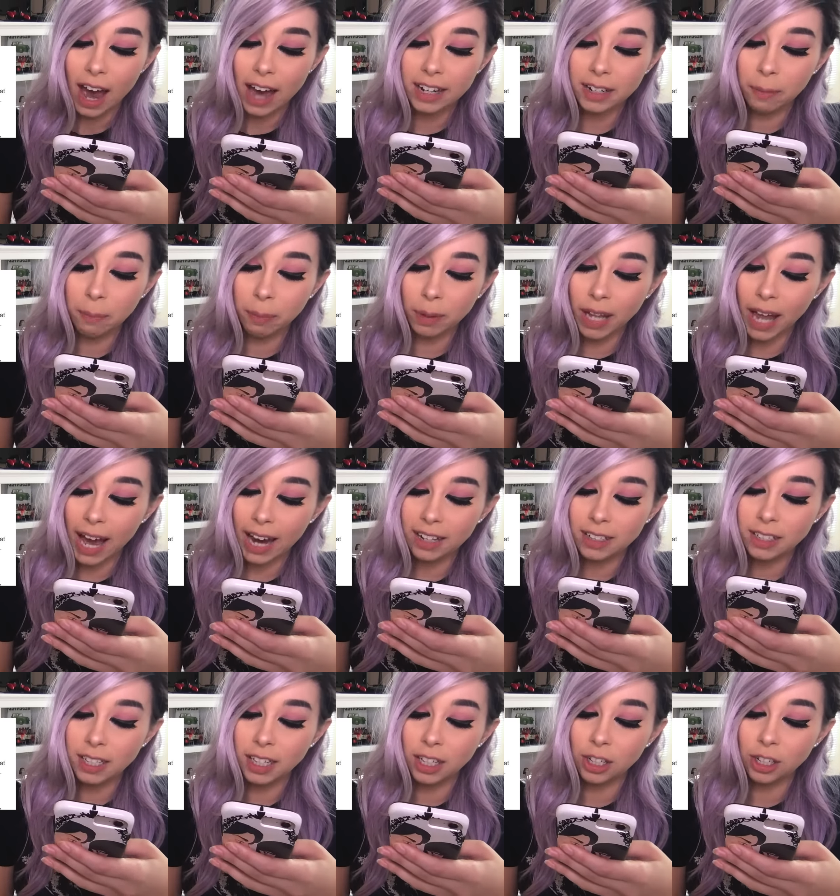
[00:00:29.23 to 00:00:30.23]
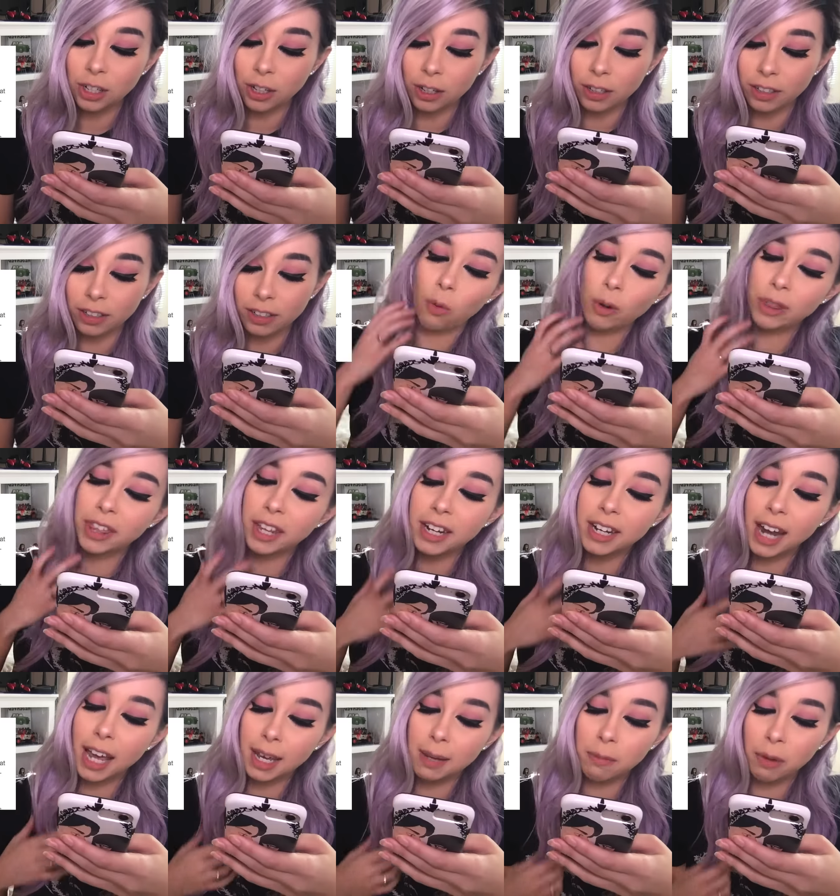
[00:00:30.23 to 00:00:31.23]
and a black t-shirt with the
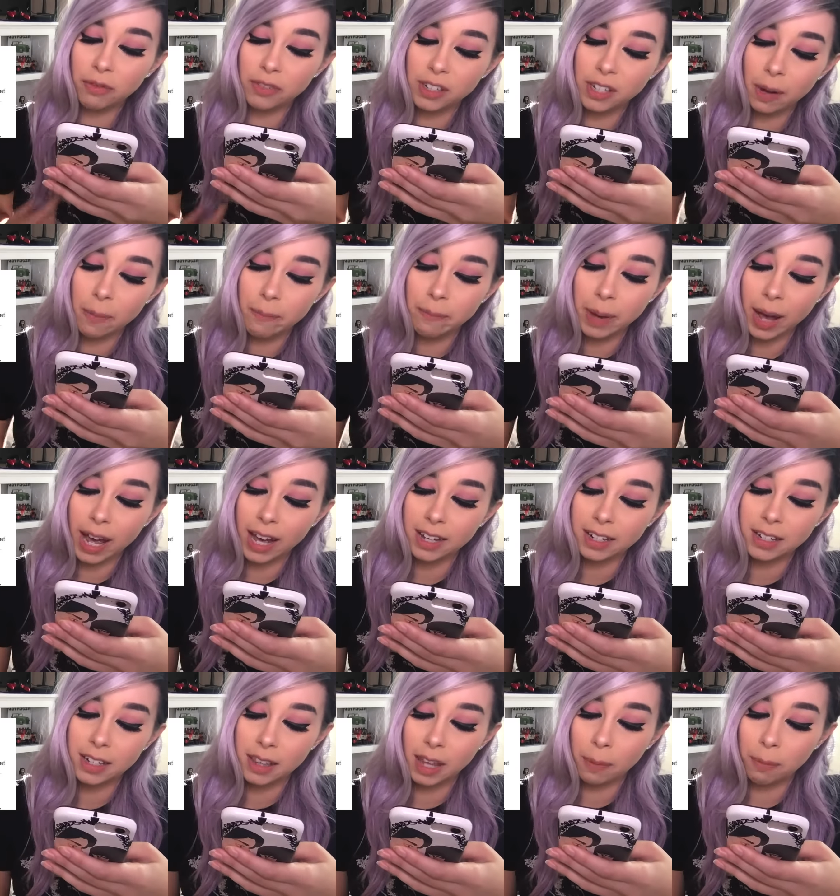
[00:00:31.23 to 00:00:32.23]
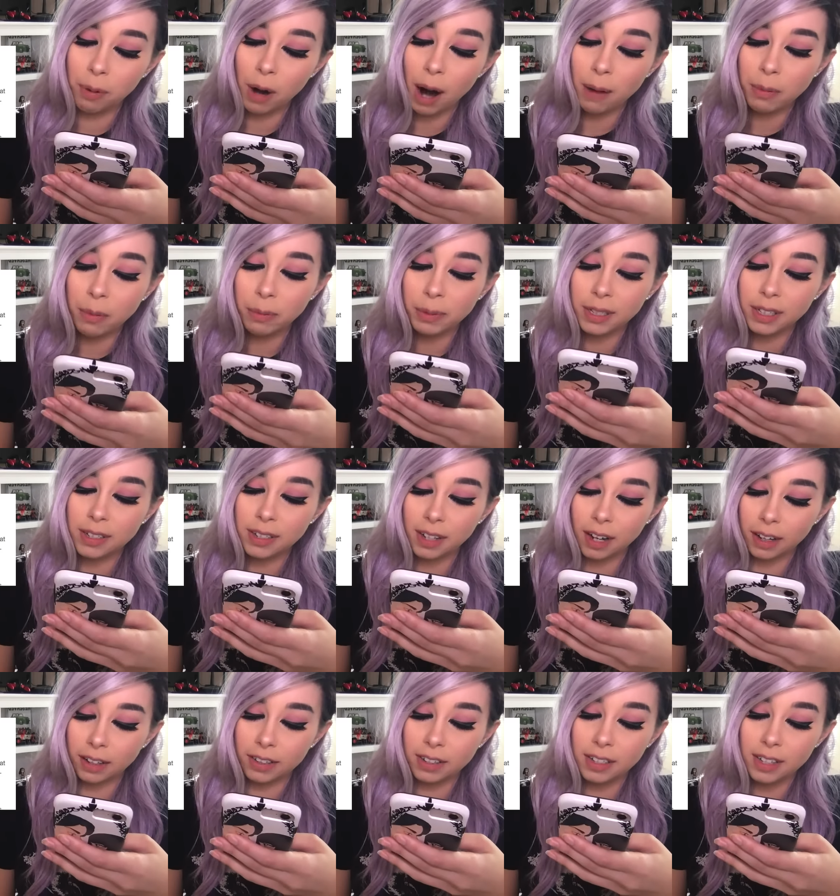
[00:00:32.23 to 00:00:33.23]
name of some band that probably
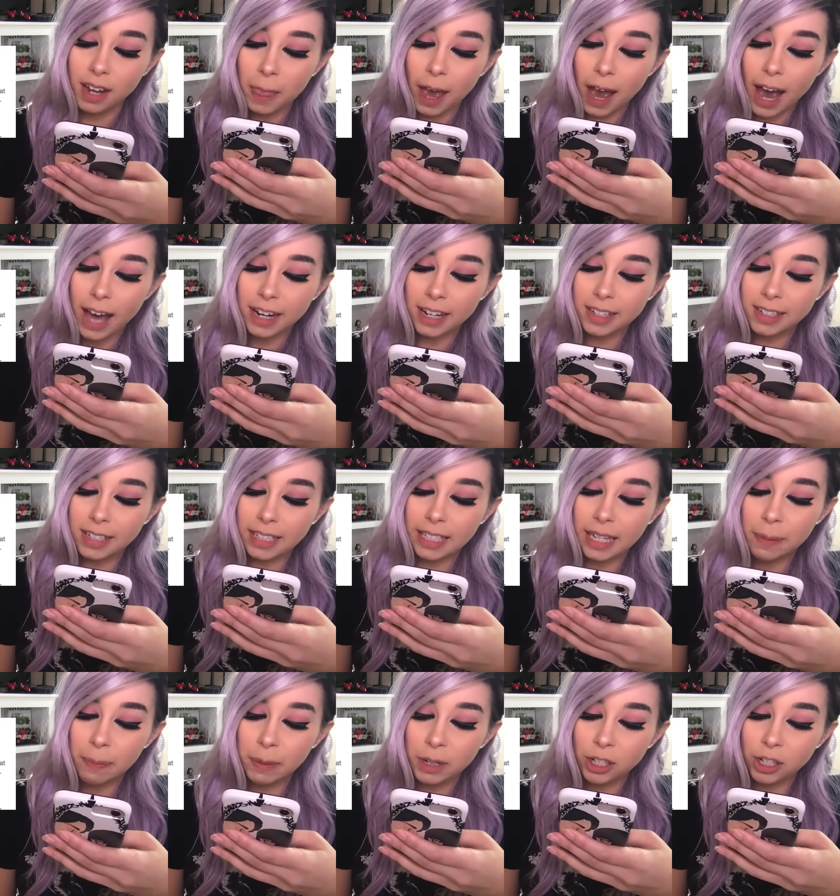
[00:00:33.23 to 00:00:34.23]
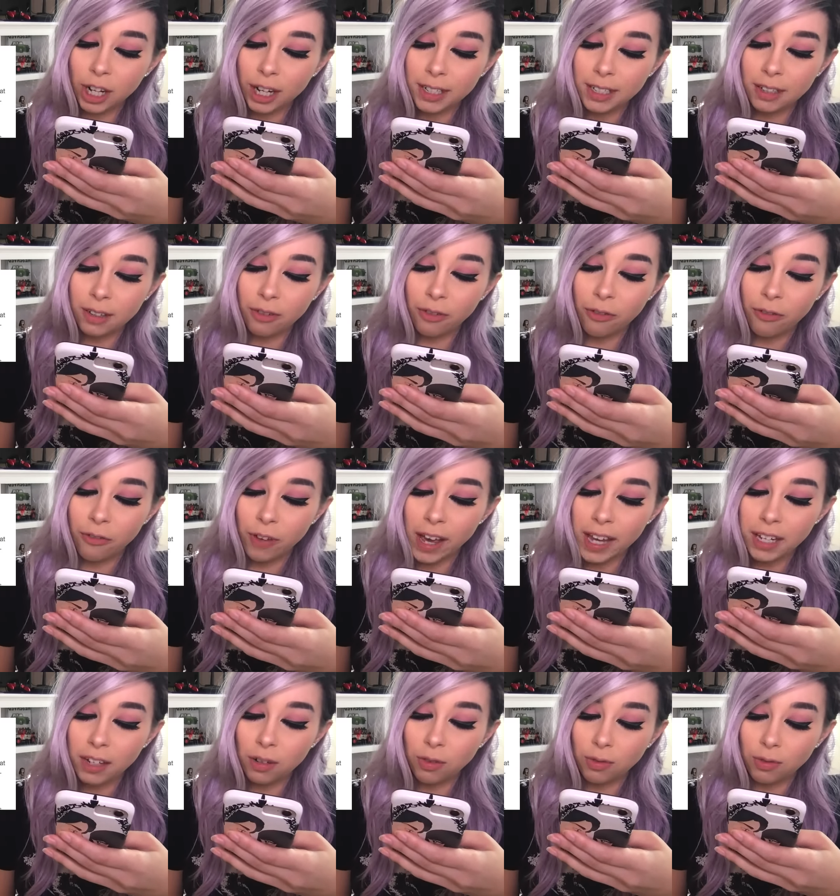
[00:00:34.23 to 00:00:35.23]
sucks, and his lip-injected
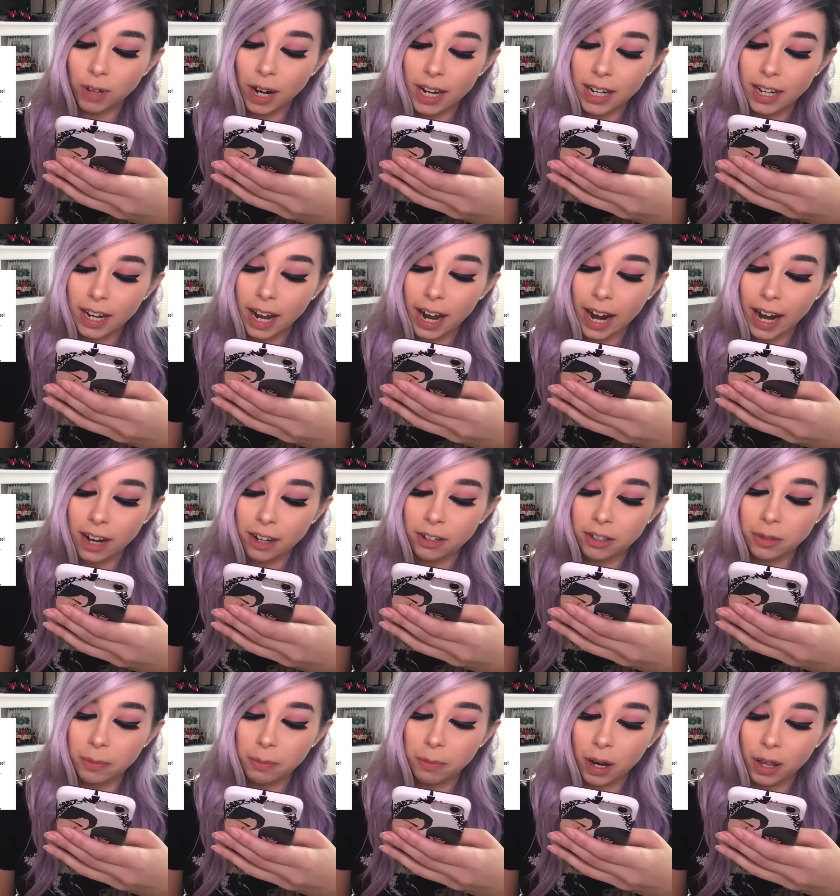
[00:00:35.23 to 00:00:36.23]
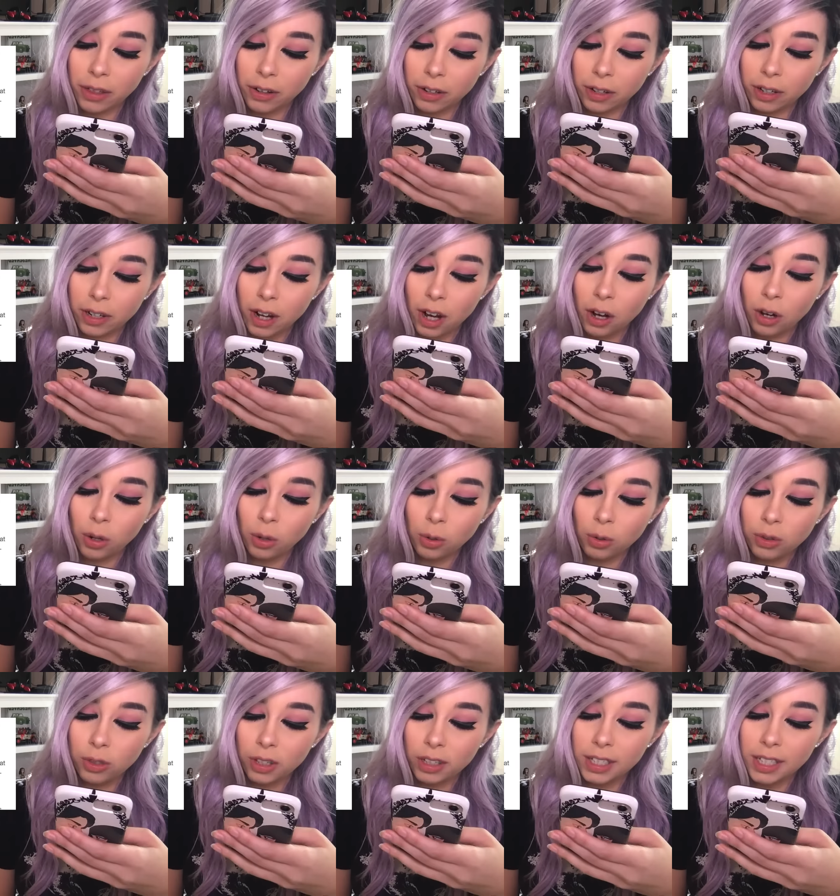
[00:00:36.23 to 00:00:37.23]
fake red-haired mother
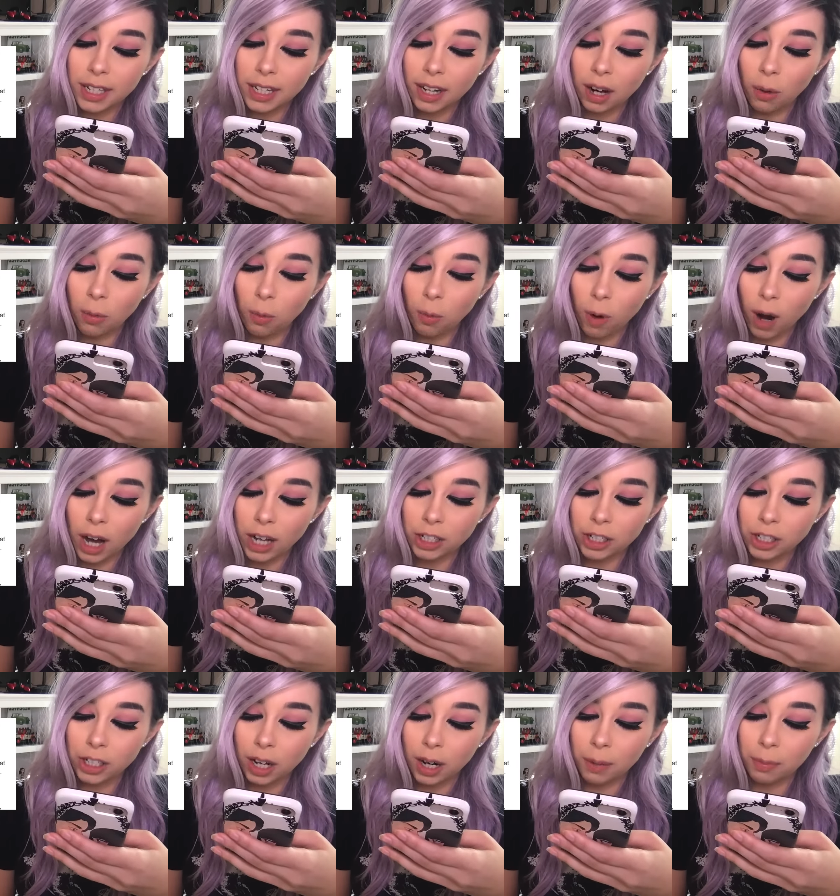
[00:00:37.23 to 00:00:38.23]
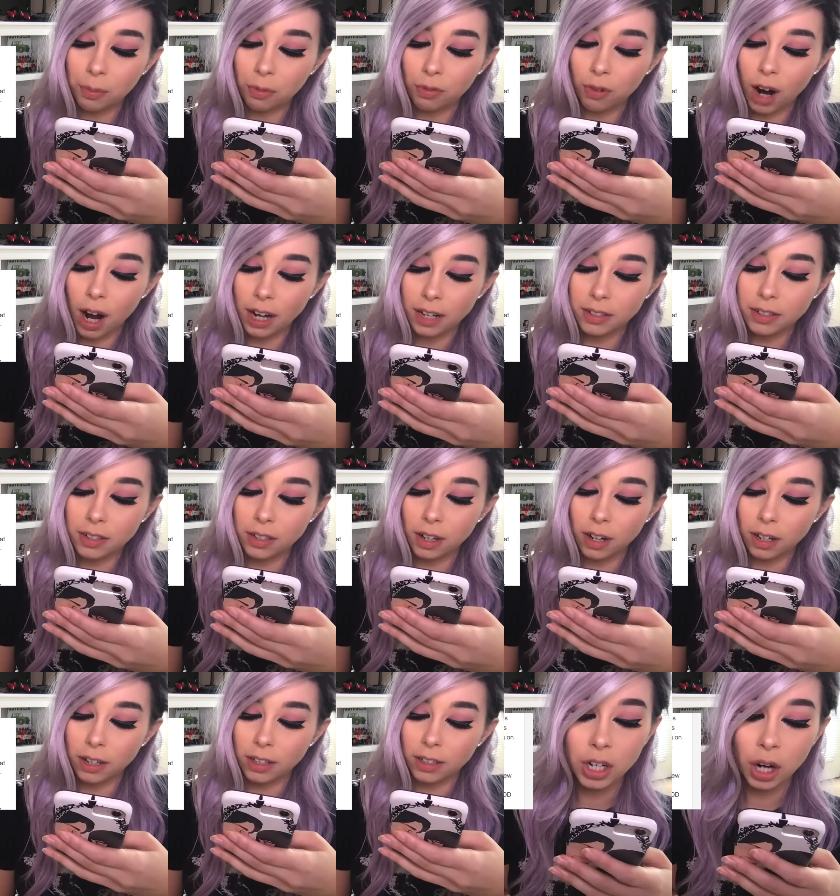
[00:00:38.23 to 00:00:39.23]
who looked like a washed-up rock
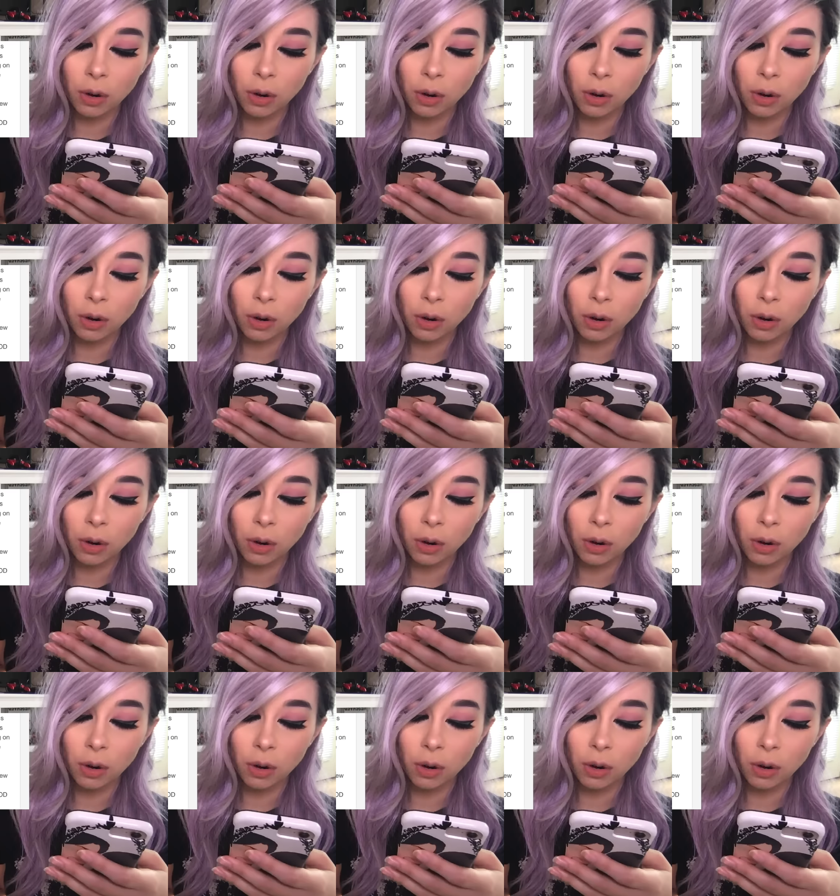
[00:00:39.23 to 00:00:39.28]
star.